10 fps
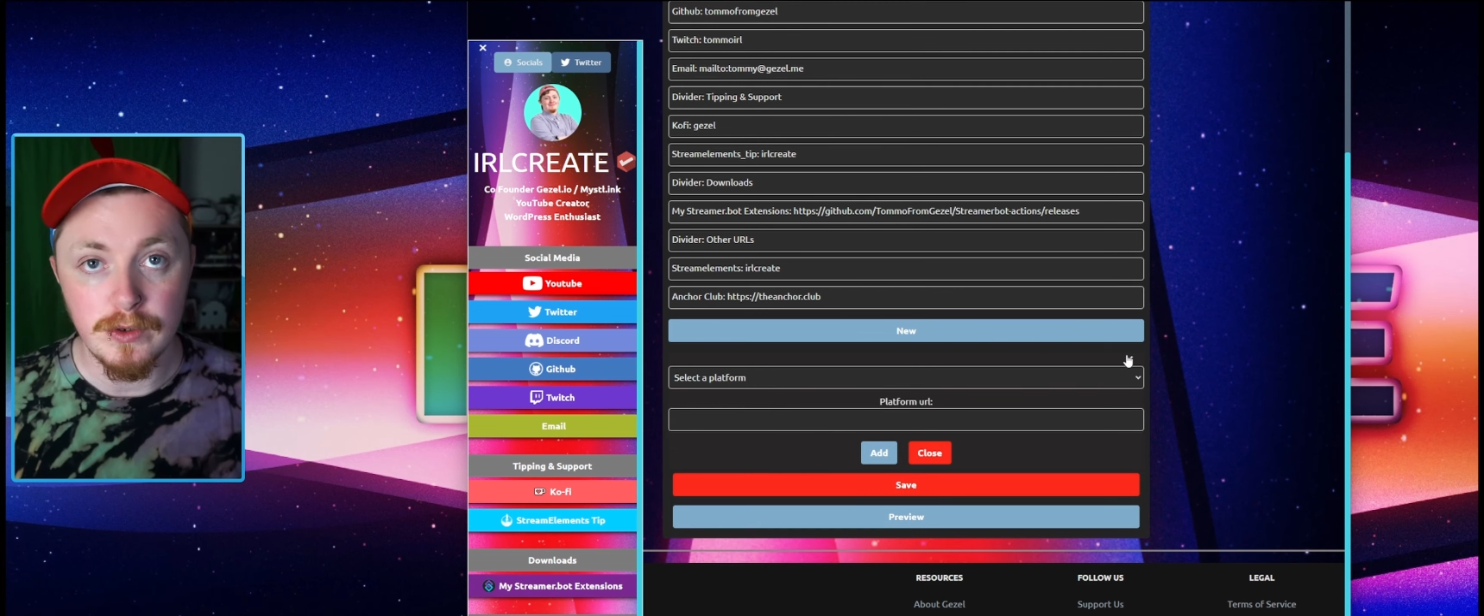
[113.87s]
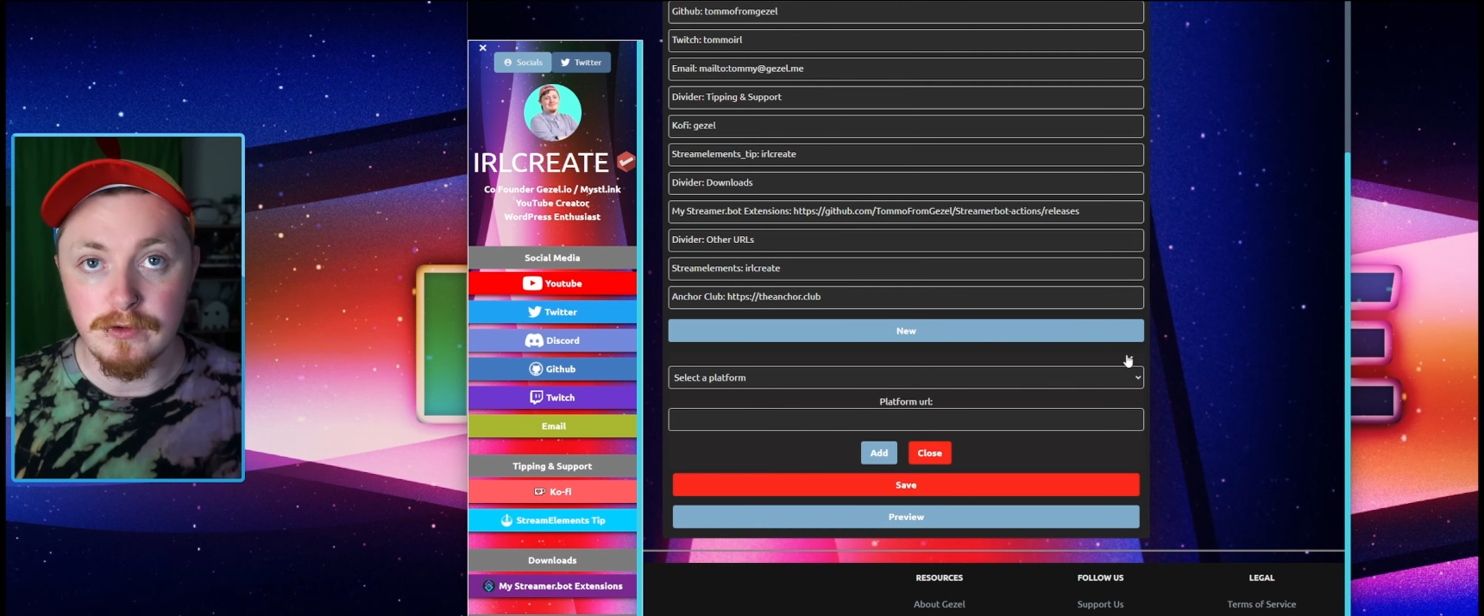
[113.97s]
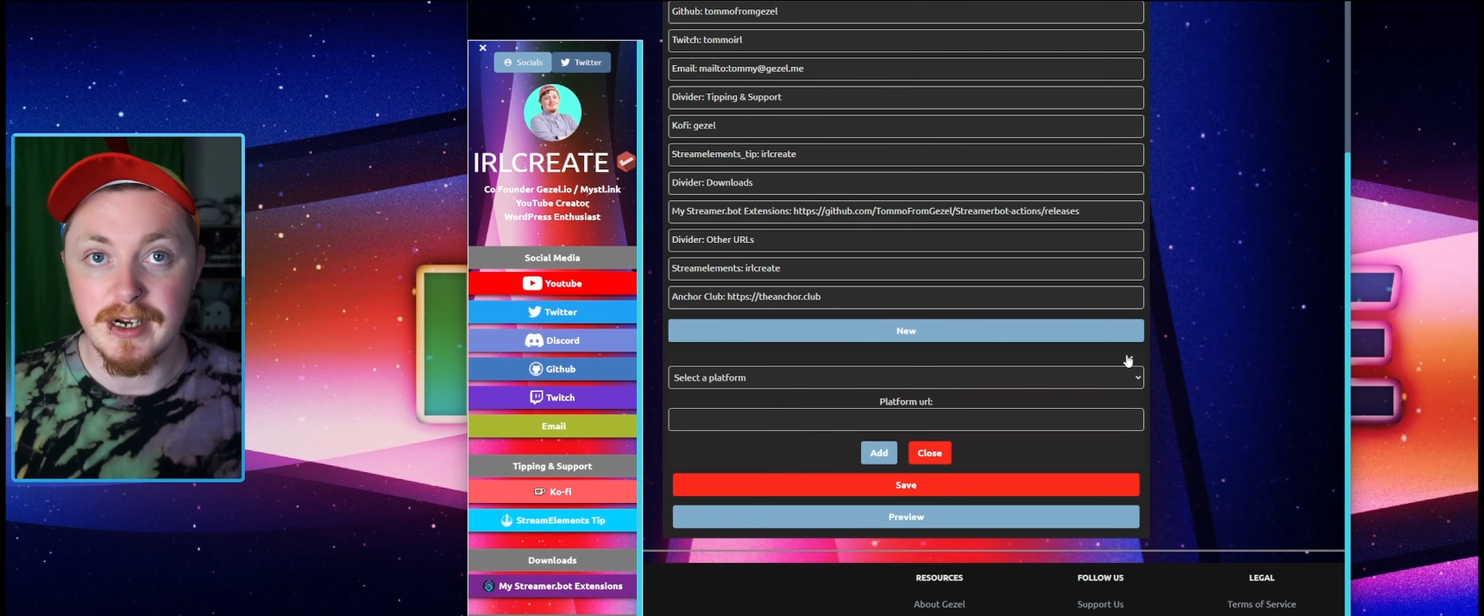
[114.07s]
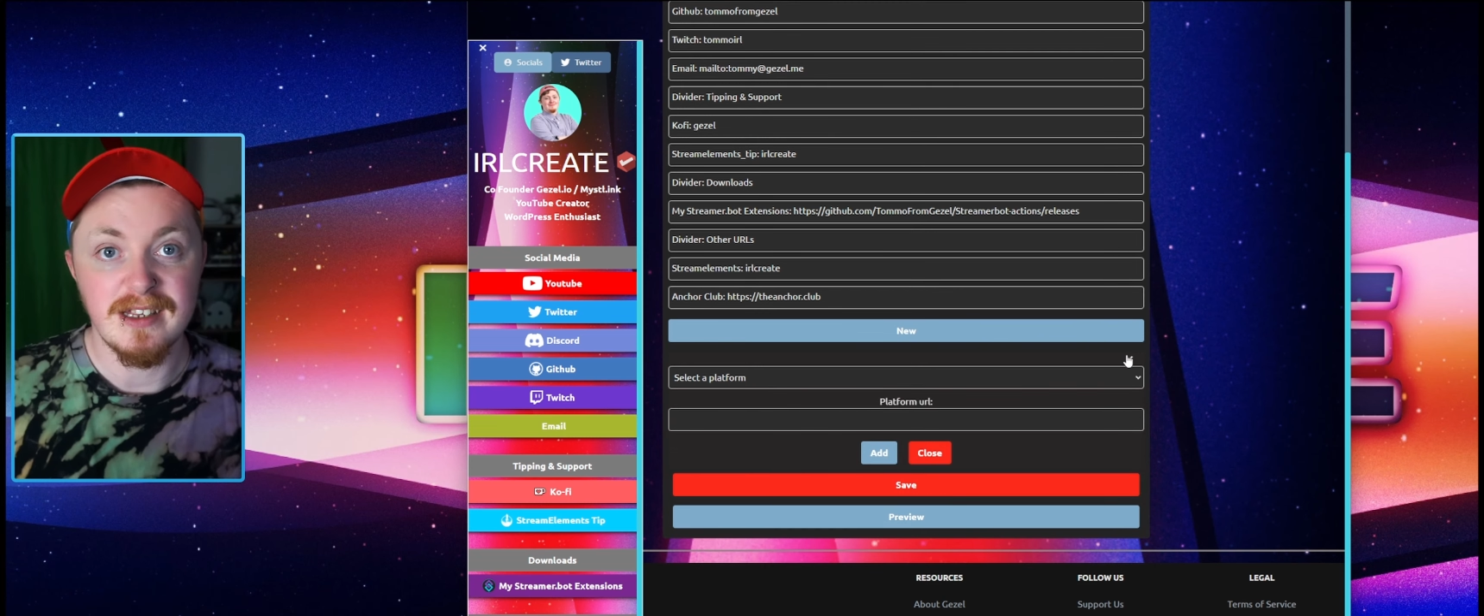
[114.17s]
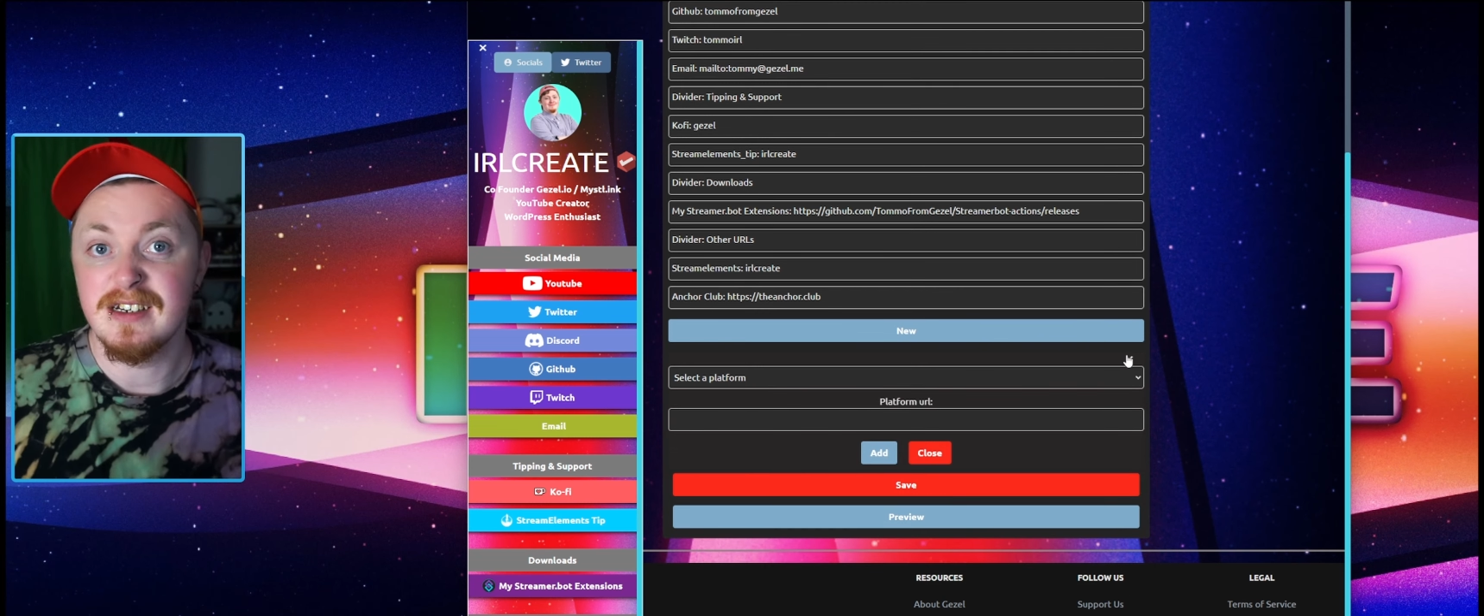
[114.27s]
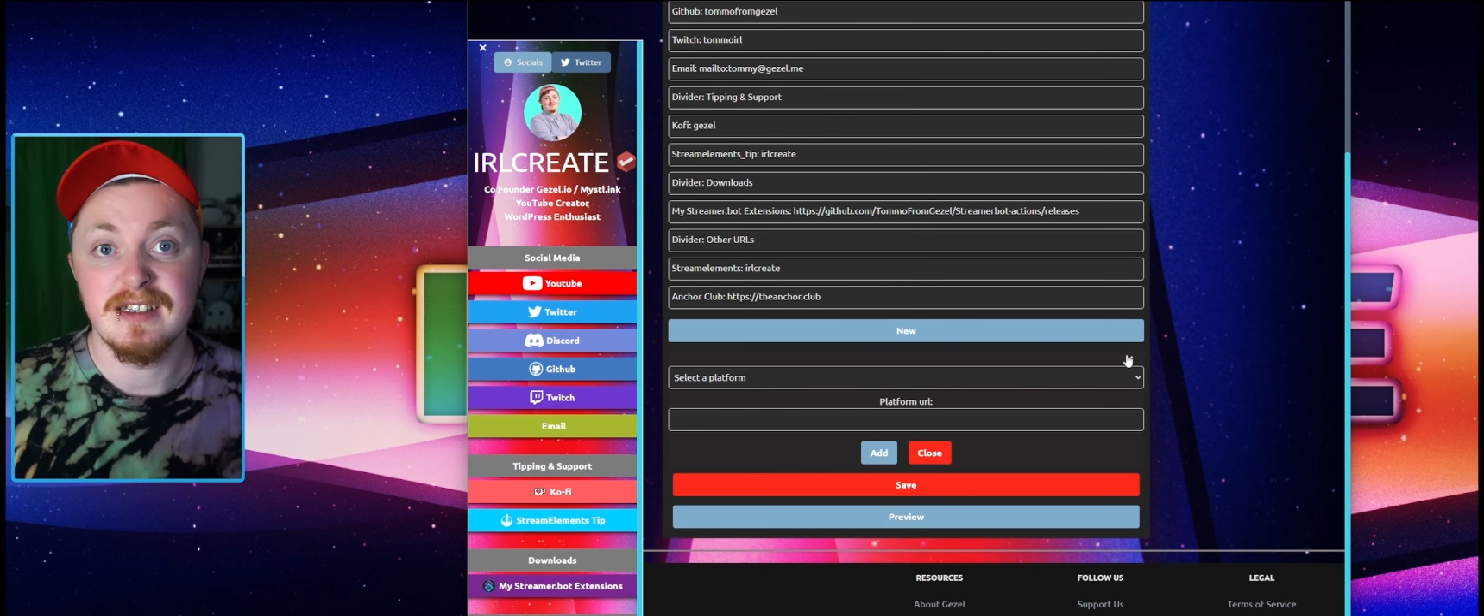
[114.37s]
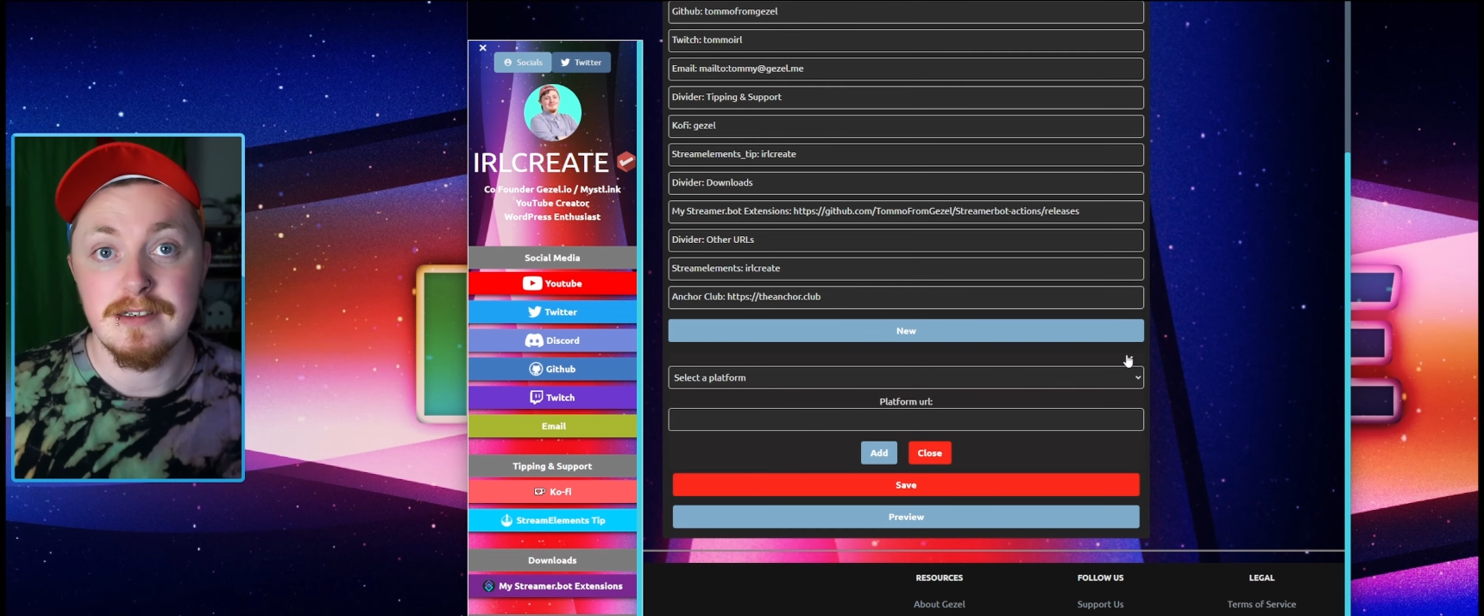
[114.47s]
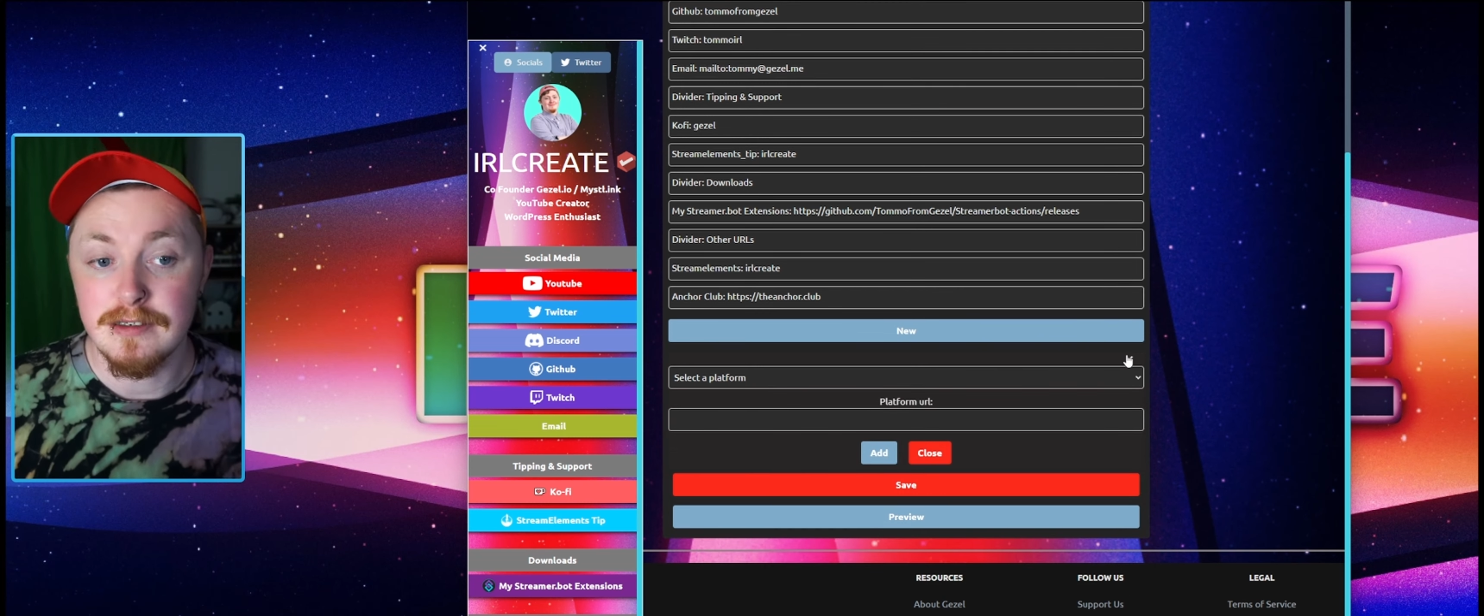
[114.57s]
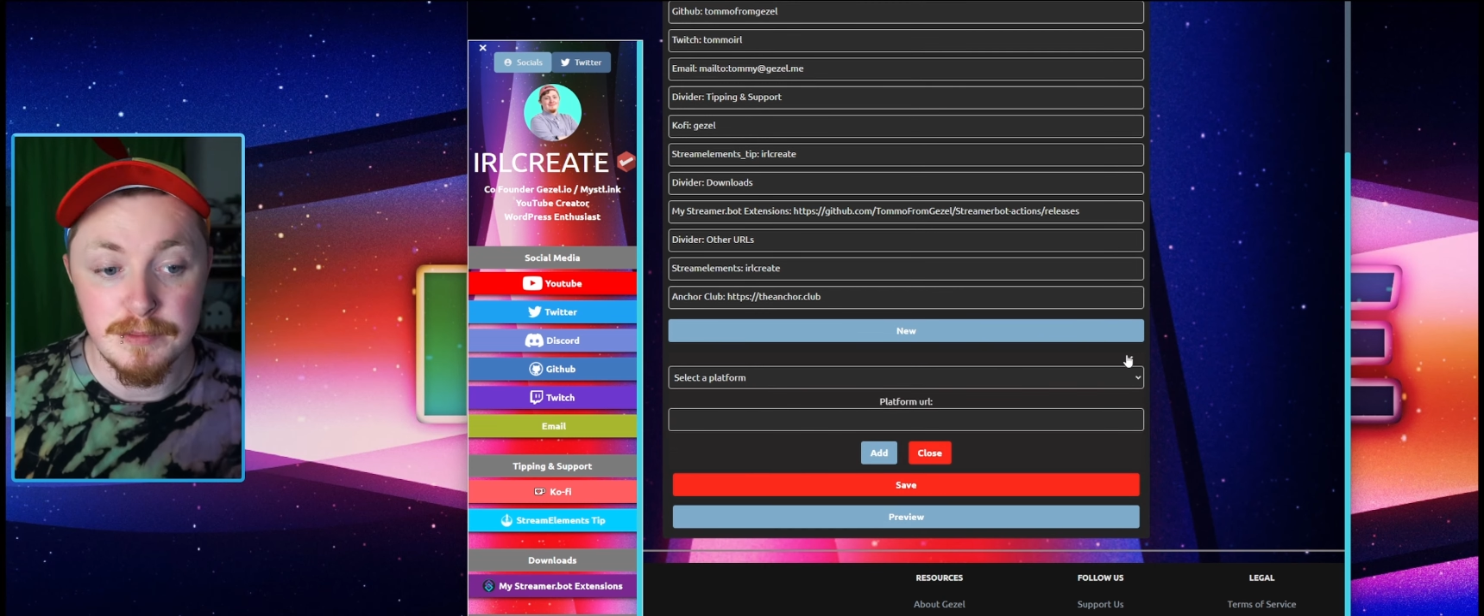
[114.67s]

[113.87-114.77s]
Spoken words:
URL. It's easy